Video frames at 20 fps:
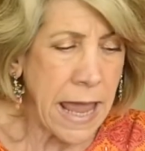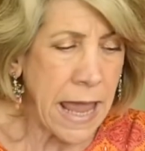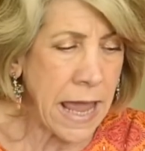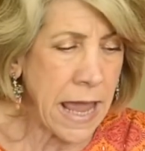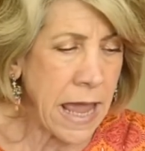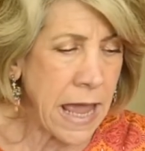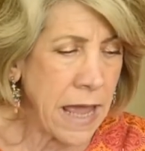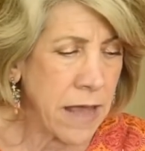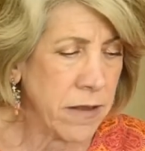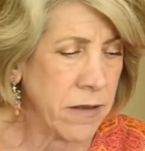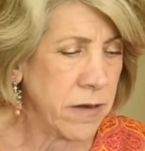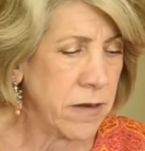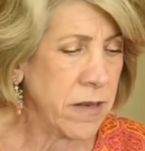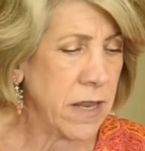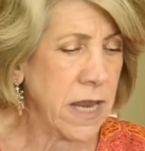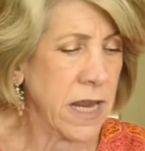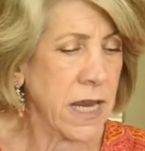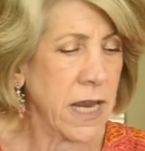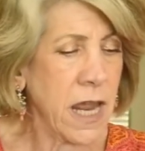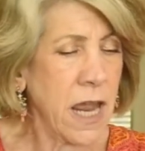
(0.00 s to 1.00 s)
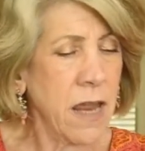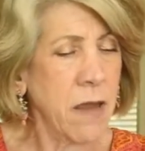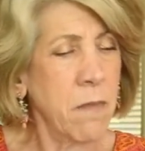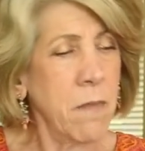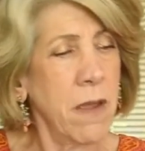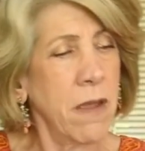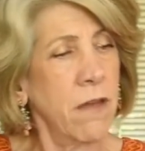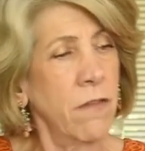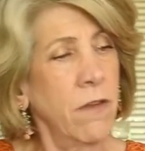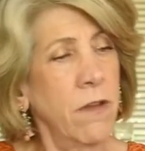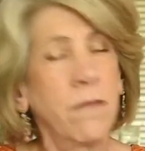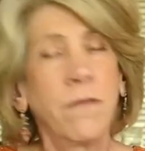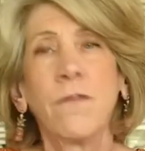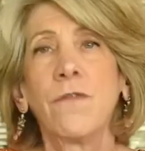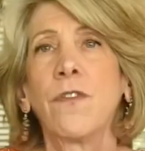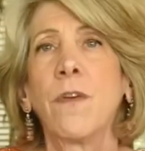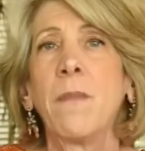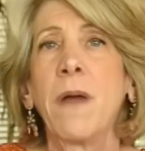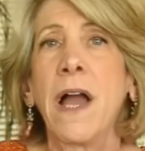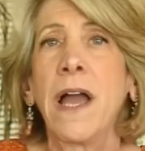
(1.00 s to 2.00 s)
and they came
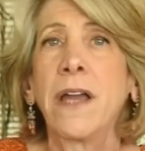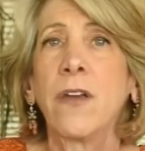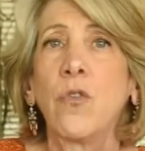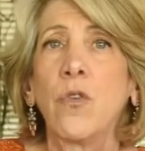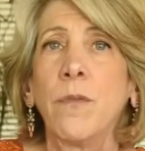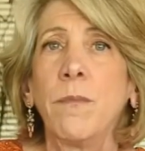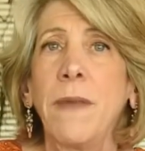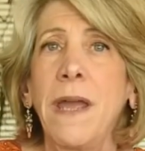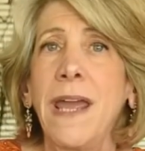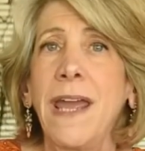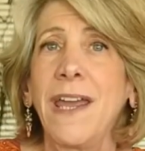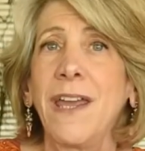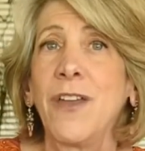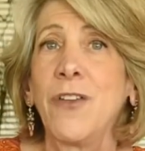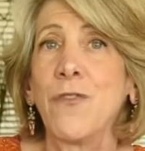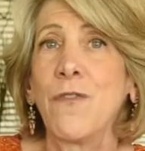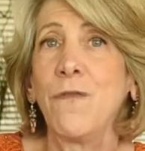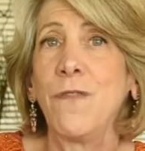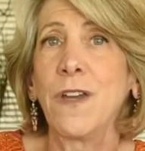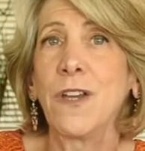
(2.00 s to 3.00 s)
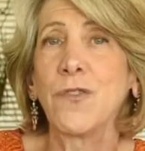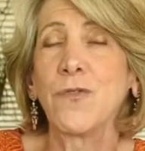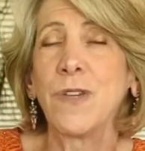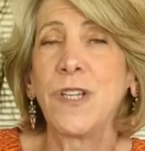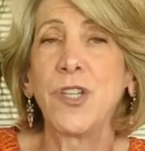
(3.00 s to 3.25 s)
from iGourmet in your Victory